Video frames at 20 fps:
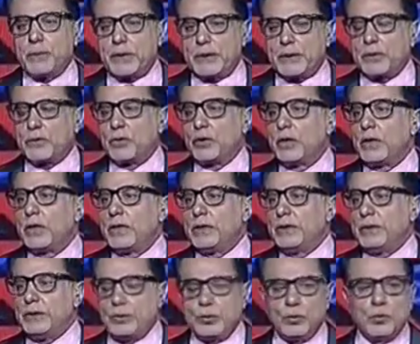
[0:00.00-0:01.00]
particularly
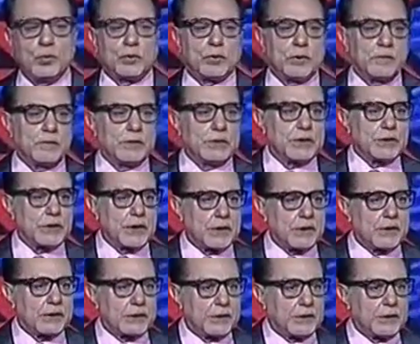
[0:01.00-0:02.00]
the youth of this
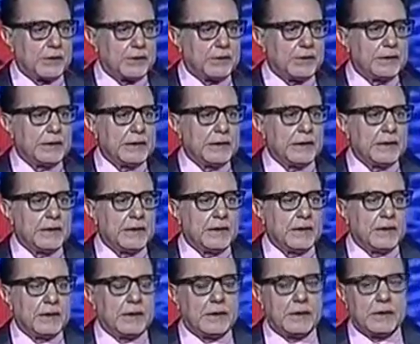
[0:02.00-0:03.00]
country
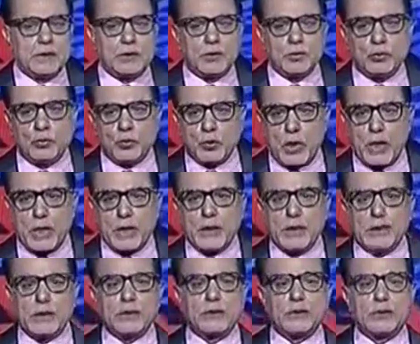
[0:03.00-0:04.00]
to join
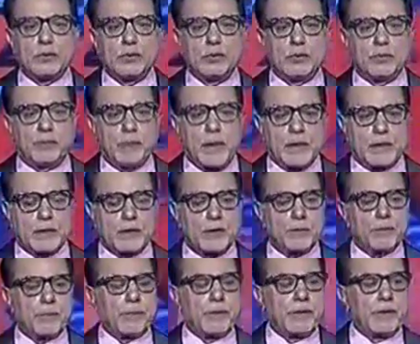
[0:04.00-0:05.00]
us to
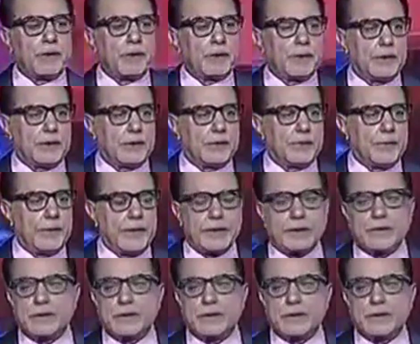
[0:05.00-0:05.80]
participate and make